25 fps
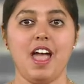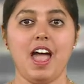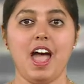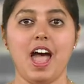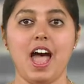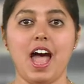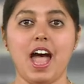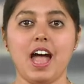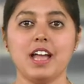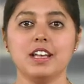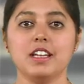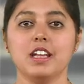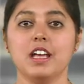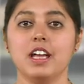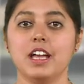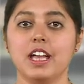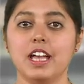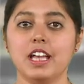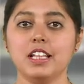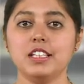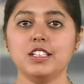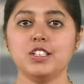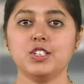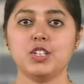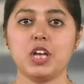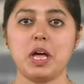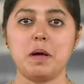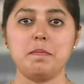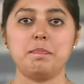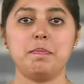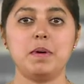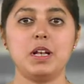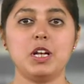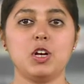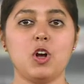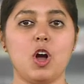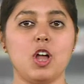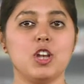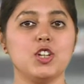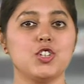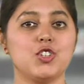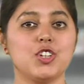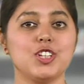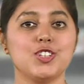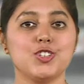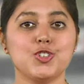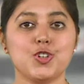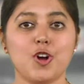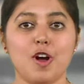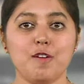and hence temple
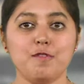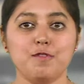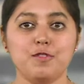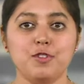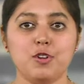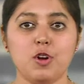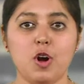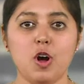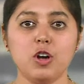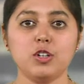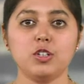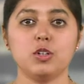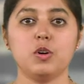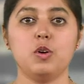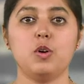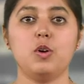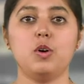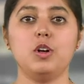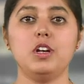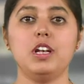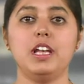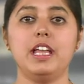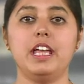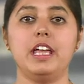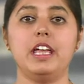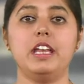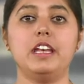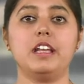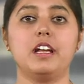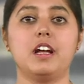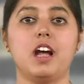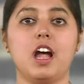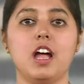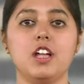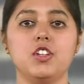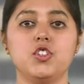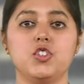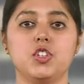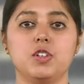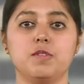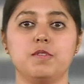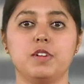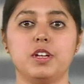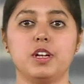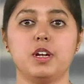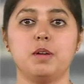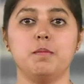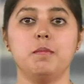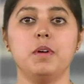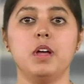colleges stopped not only in
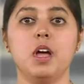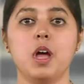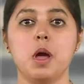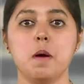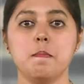Kanjivaram,